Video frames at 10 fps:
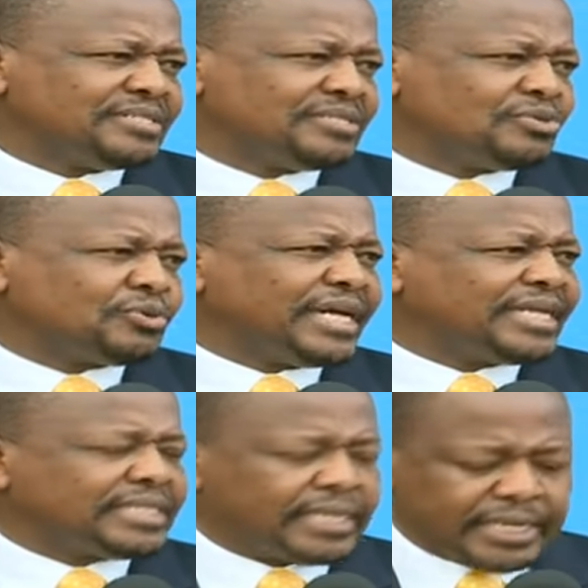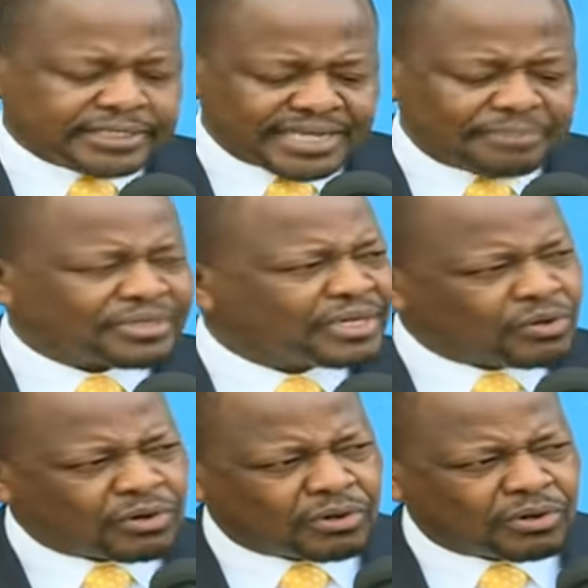to get something
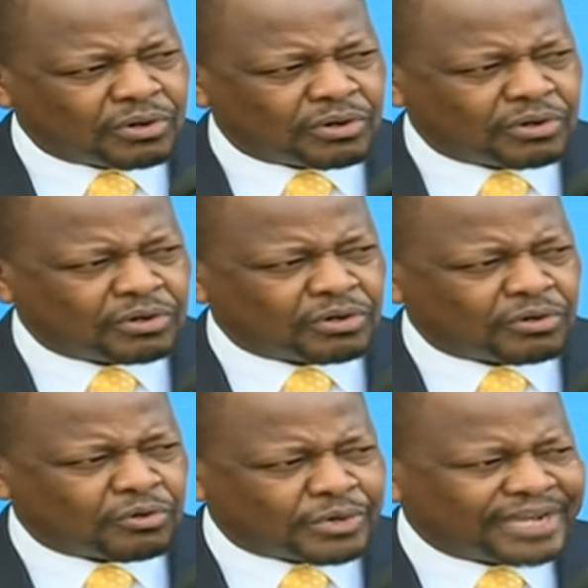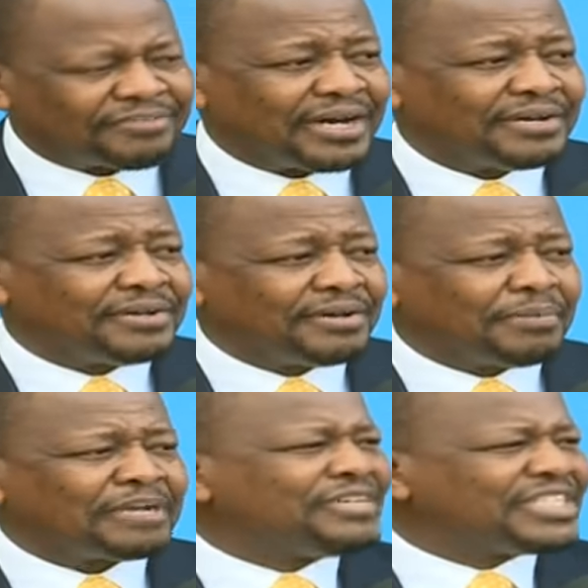or whatever.
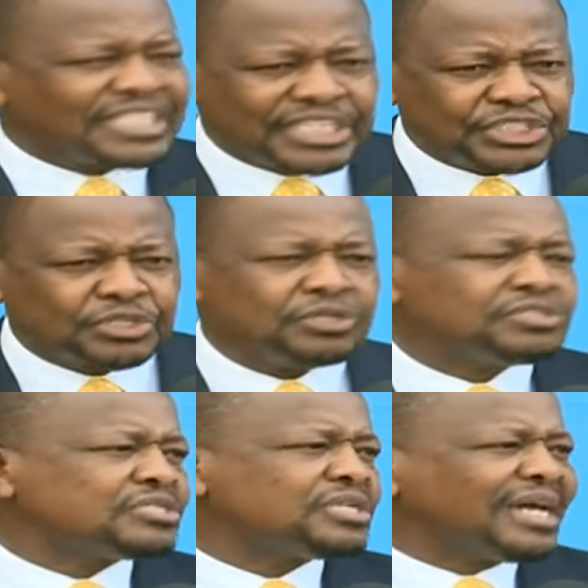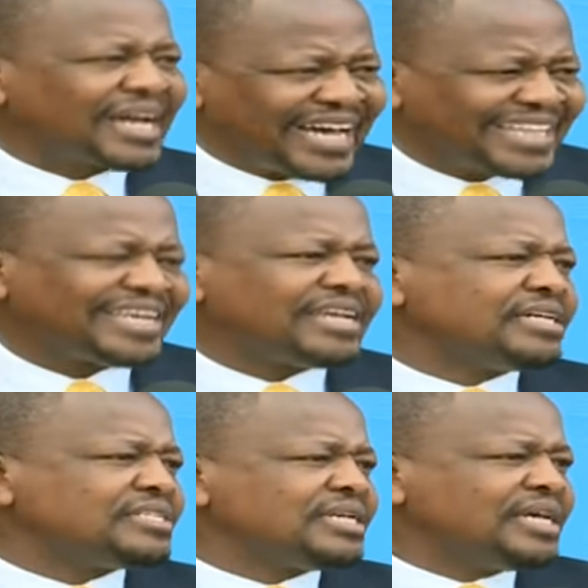But visitations,
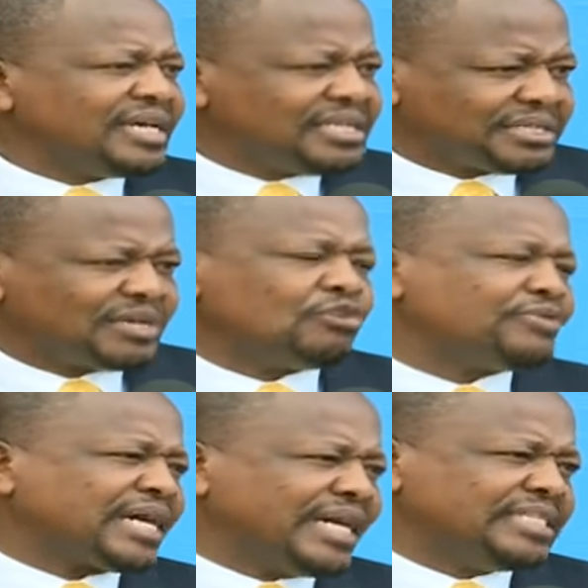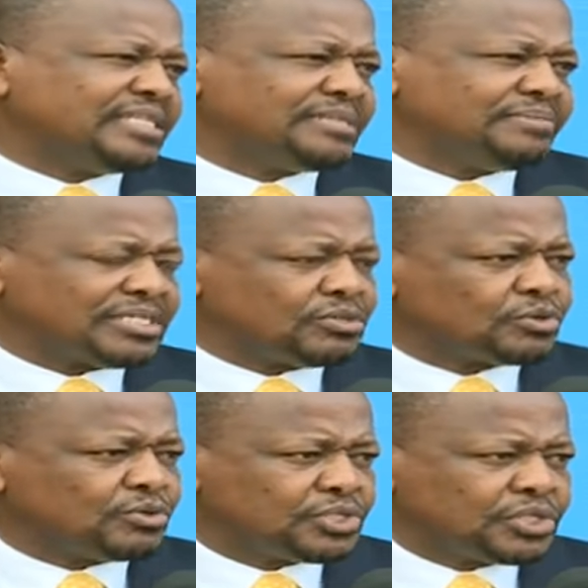gatherings, anything of the kind must not
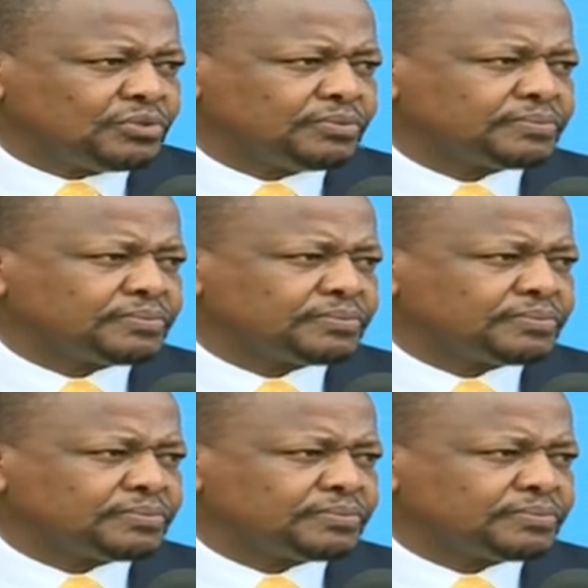continue.